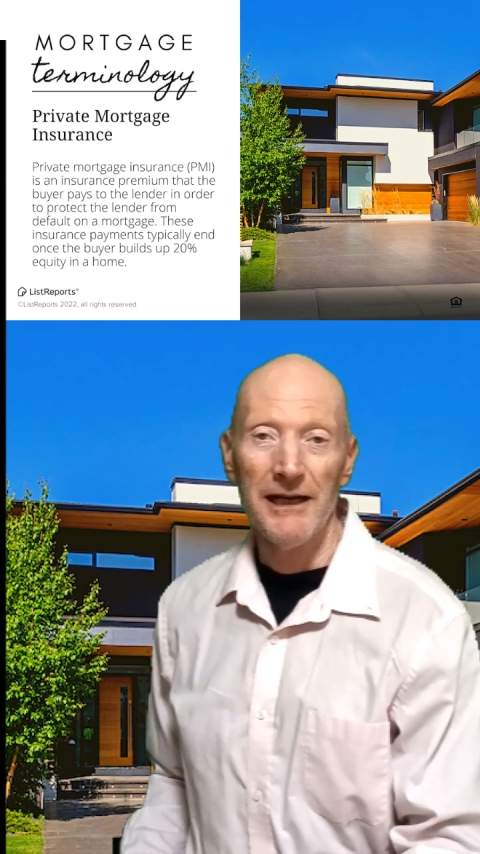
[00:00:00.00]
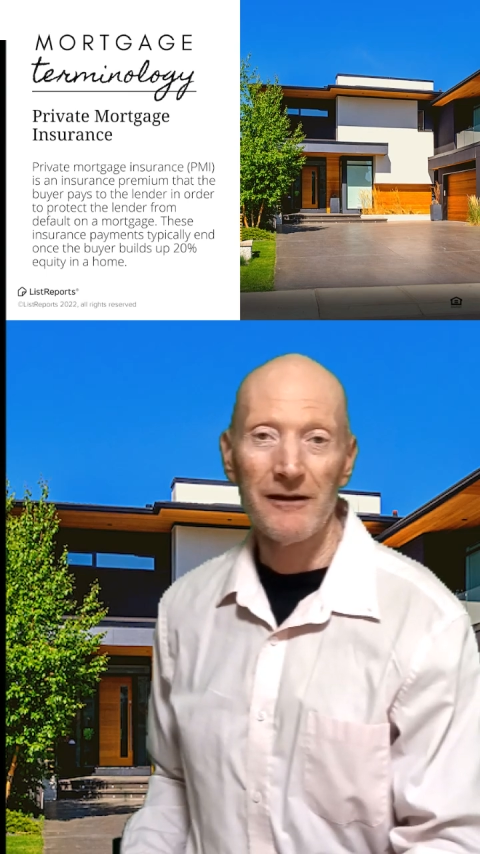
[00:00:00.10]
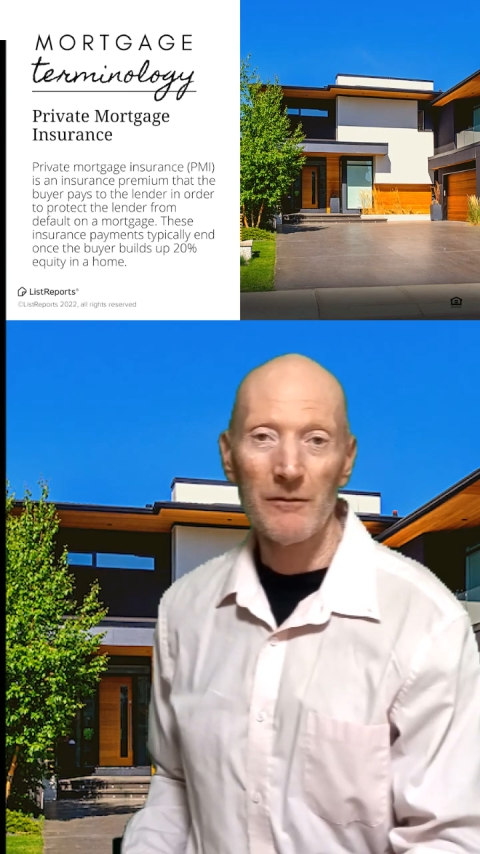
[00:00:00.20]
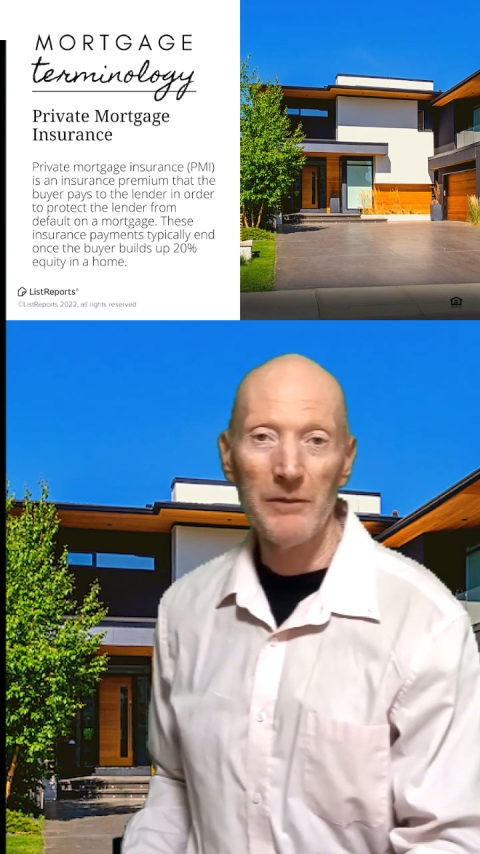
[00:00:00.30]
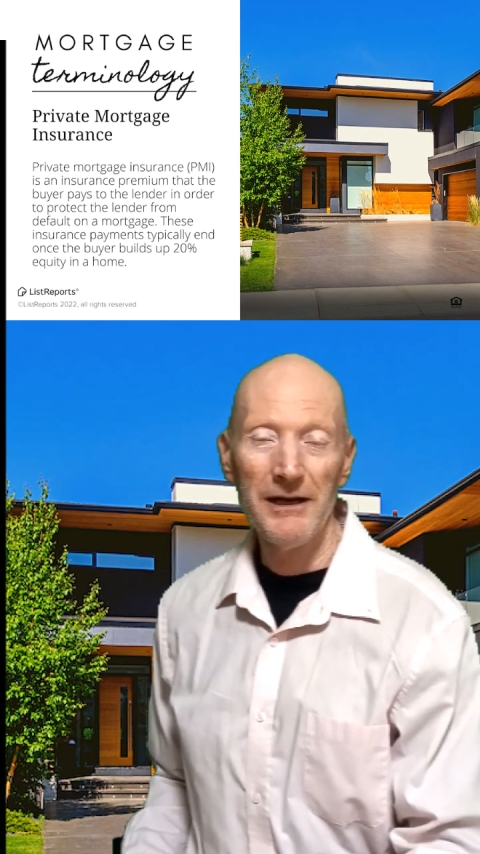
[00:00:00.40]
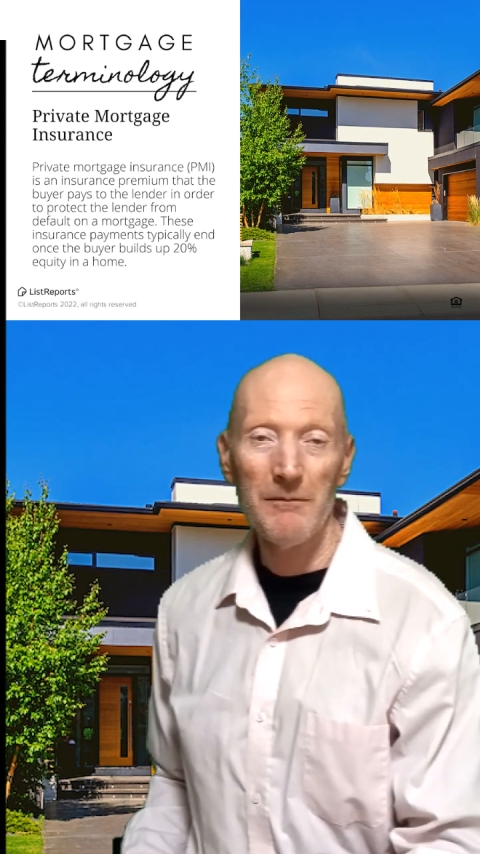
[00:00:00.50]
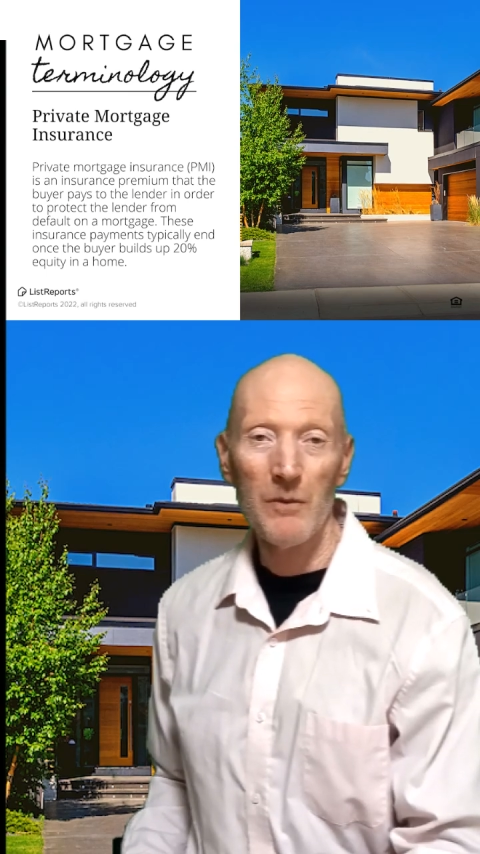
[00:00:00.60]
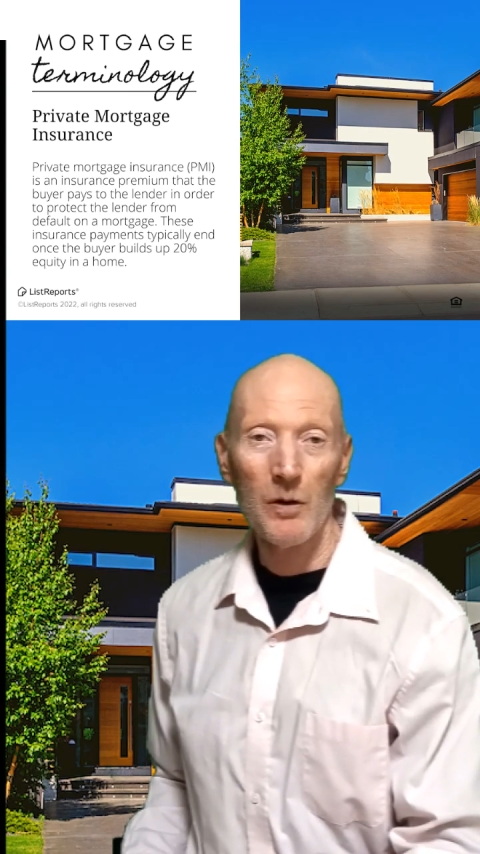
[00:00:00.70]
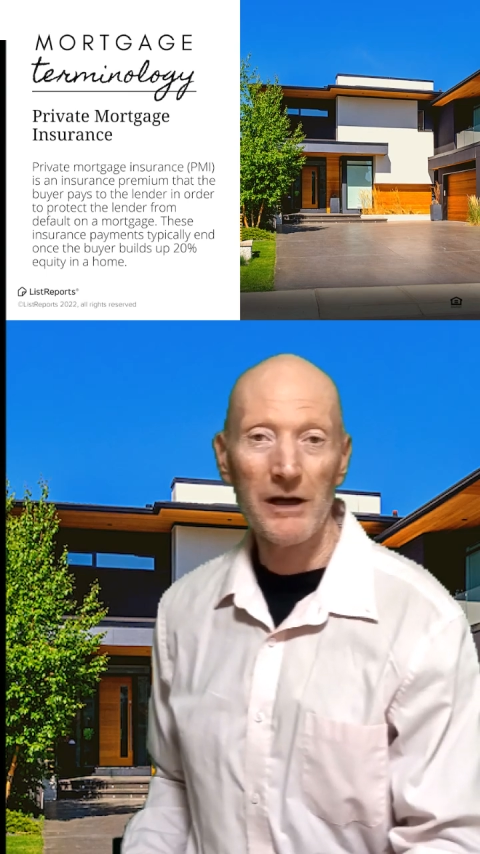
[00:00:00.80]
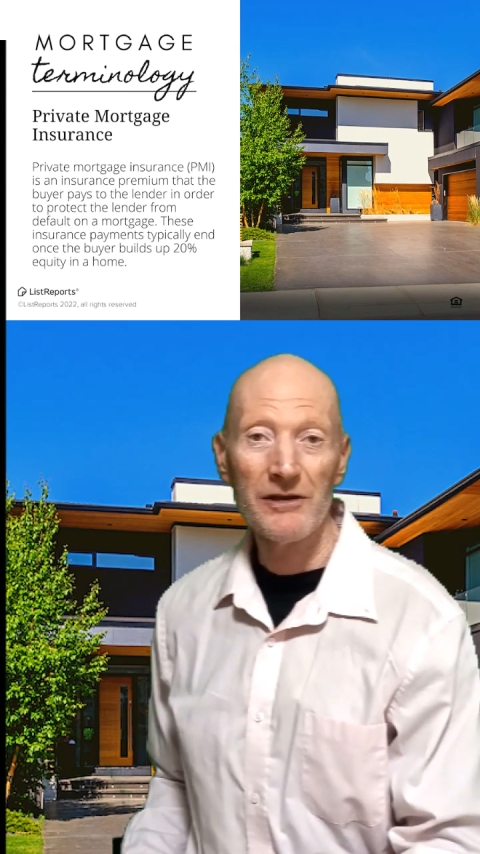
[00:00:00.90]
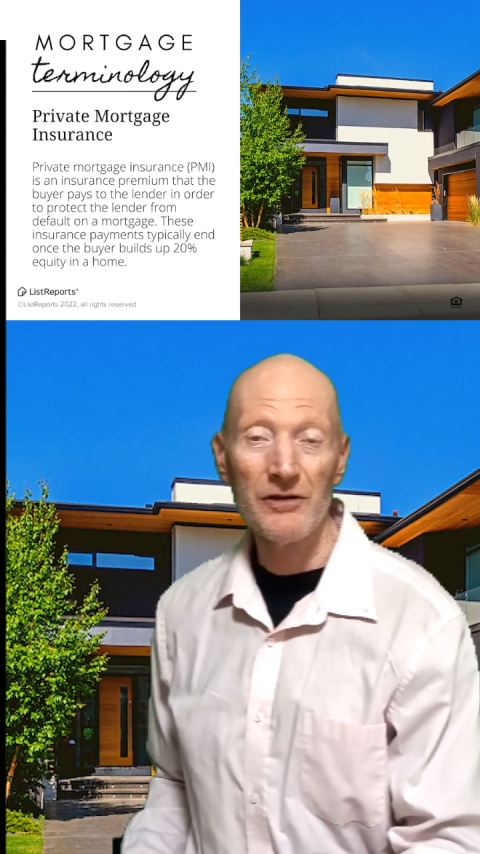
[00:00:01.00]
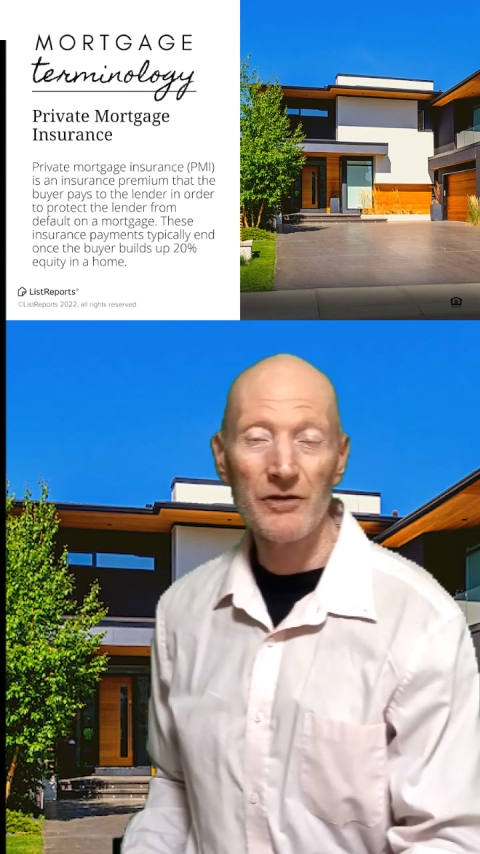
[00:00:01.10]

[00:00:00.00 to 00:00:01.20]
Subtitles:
it'll be a mortgage